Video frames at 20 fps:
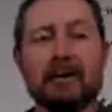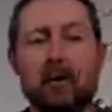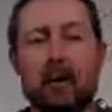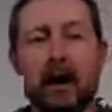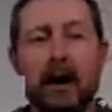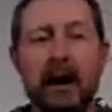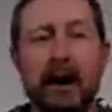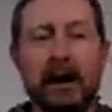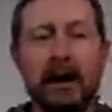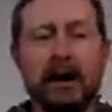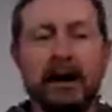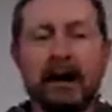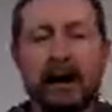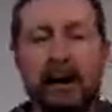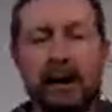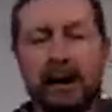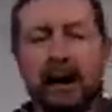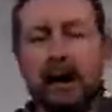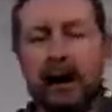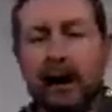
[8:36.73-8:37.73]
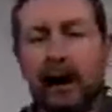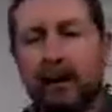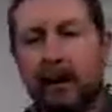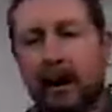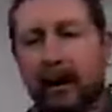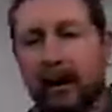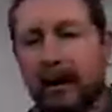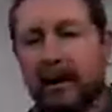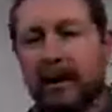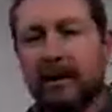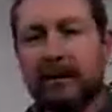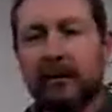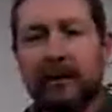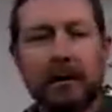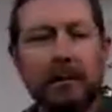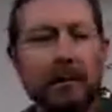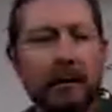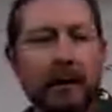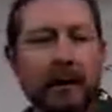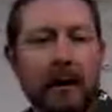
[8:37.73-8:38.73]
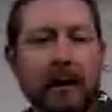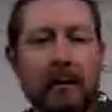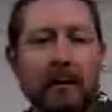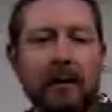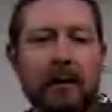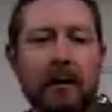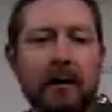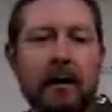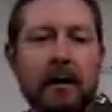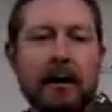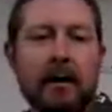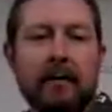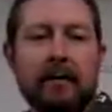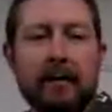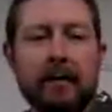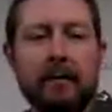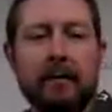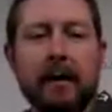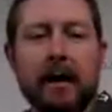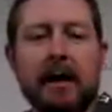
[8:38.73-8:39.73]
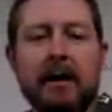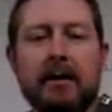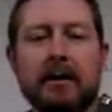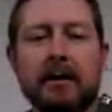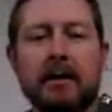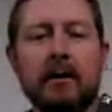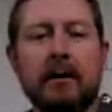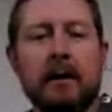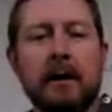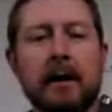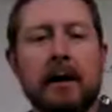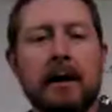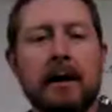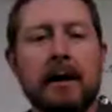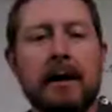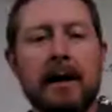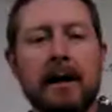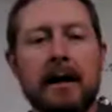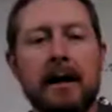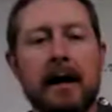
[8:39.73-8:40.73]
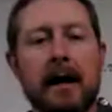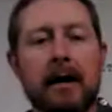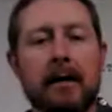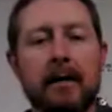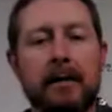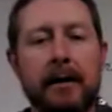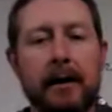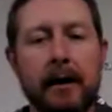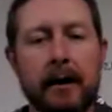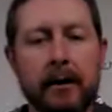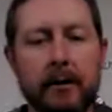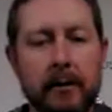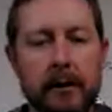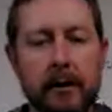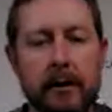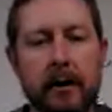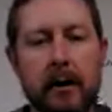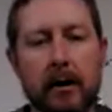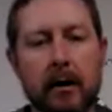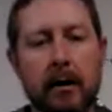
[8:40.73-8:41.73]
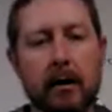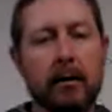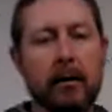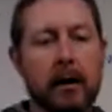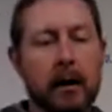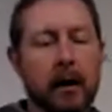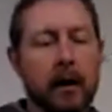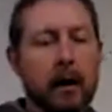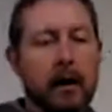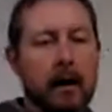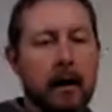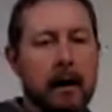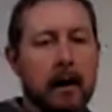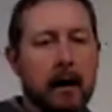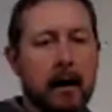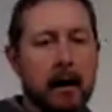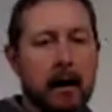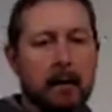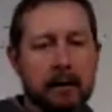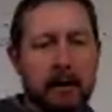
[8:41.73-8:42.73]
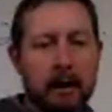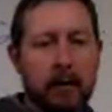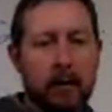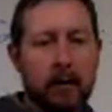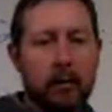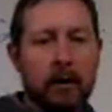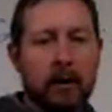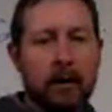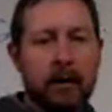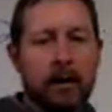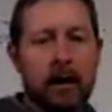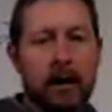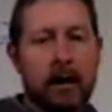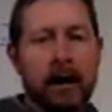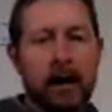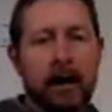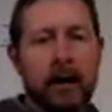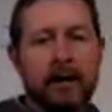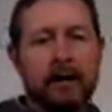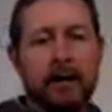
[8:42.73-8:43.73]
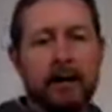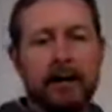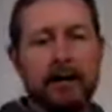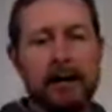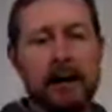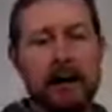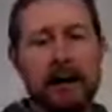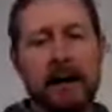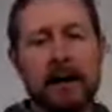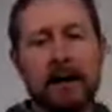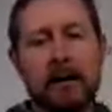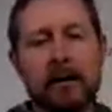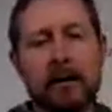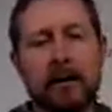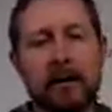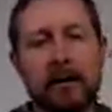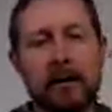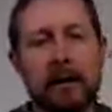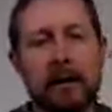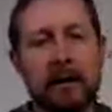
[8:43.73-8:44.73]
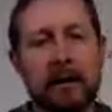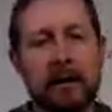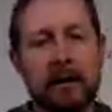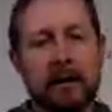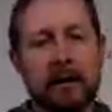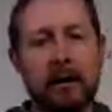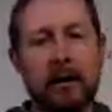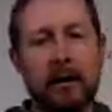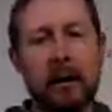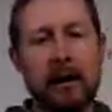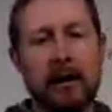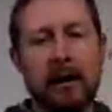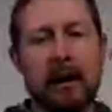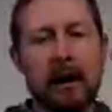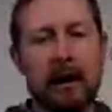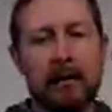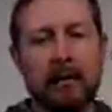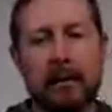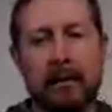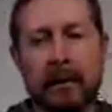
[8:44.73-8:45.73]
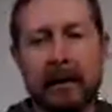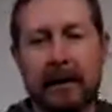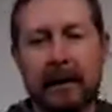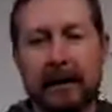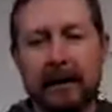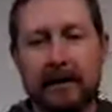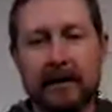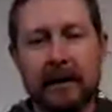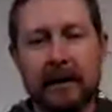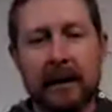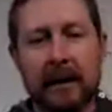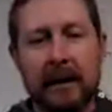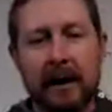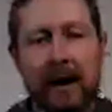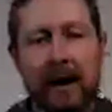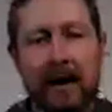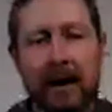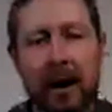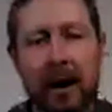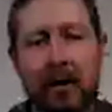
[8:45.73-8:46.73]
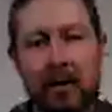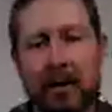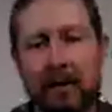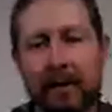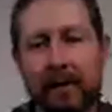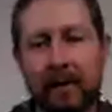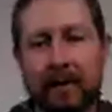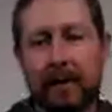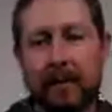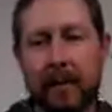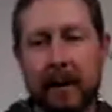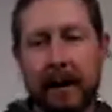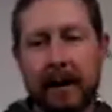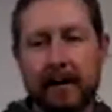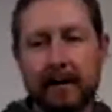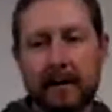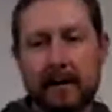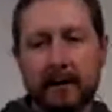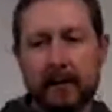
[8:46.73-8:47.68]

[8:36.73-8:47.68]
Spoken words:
but we just want to put up good information, get it out there to y'all, so that we're not just ignorantly hooking up things and hoping for the best.